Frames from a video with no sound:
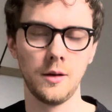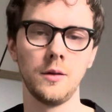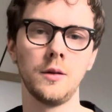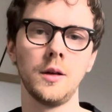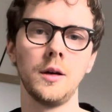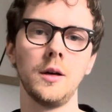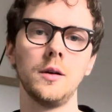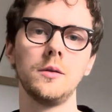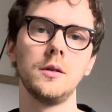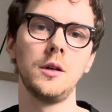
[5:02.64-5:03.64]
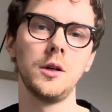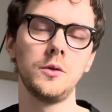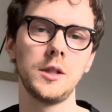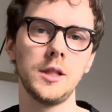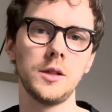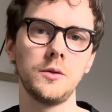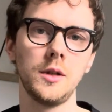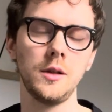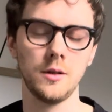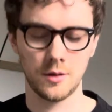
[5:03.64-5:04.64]
the low D
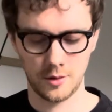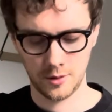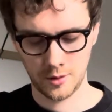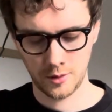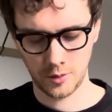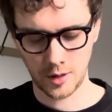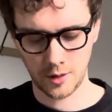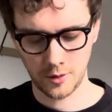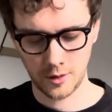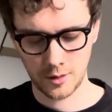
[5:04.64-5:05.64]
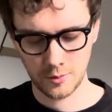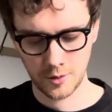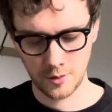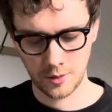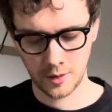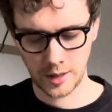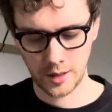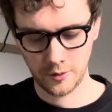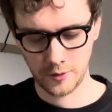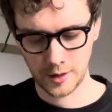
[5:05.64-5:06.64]
string with our thumb on the
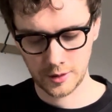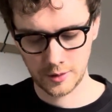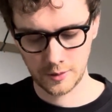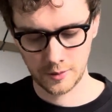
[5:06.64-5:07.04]
8th fret.